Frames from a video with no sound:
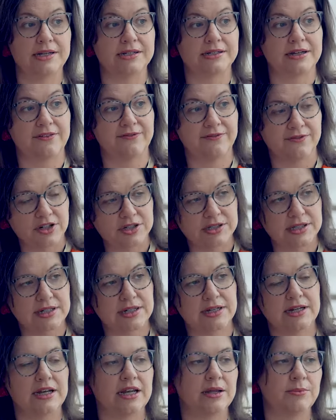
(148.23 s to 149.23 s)
and
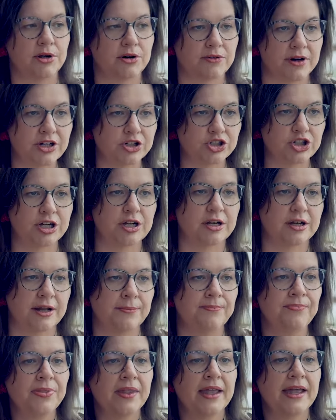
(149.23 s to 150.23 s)
diversity and
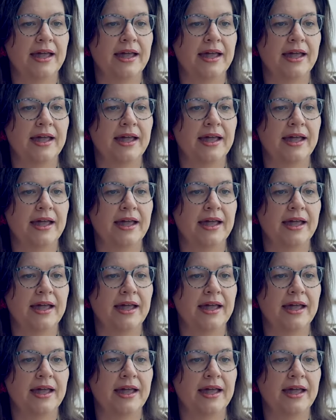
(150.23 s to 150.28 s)
immigration.